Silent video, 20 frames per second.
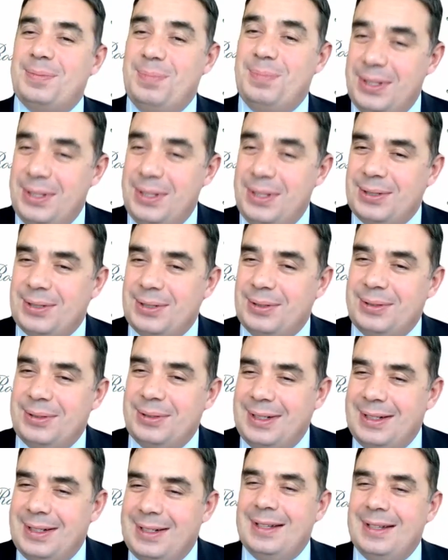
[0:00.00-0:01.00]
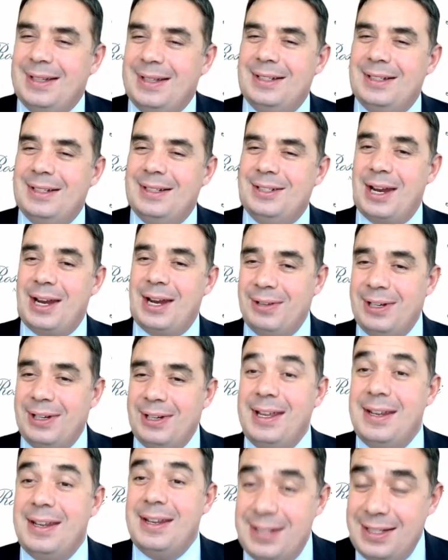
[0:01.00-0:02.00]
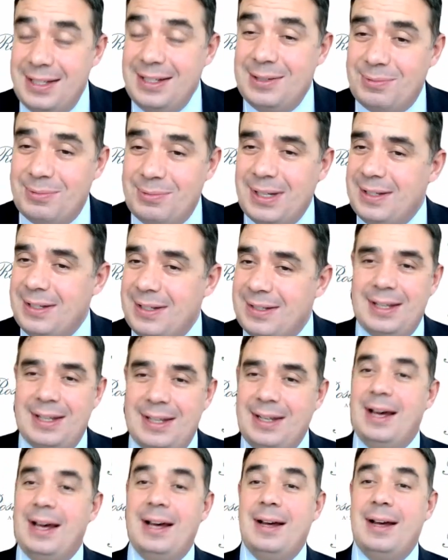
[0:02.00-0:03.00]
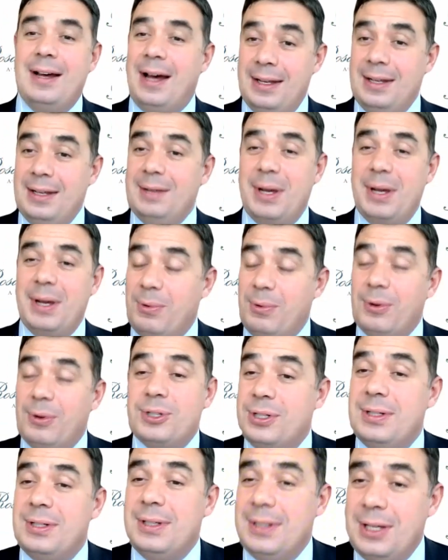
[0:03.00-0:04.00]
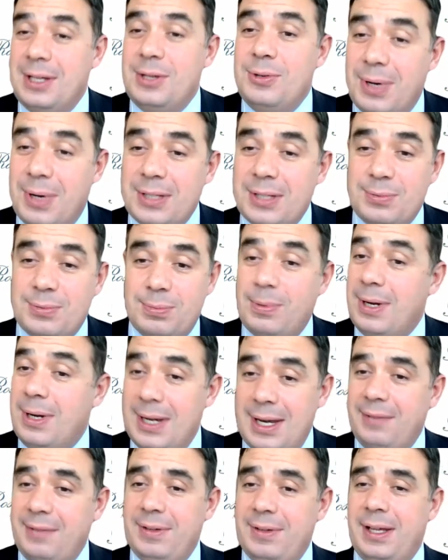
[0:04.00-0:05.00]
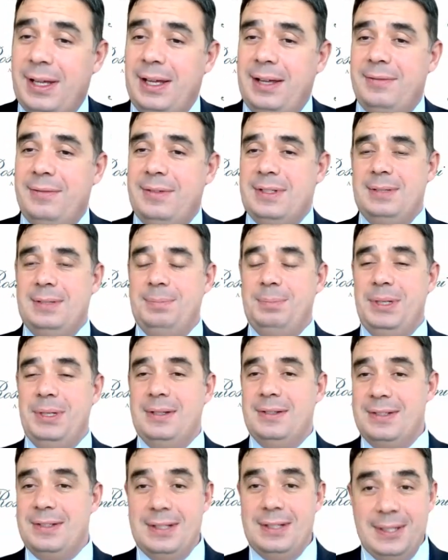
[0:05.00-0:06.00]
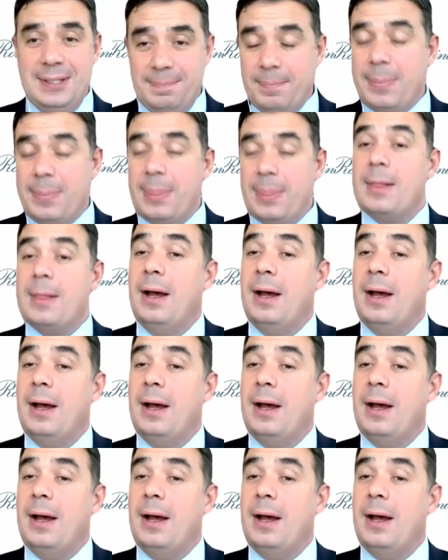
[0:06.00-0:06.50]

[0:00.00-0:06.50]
Trump's speech on January 18, when he said, under my watch, the US will never have a CBDC.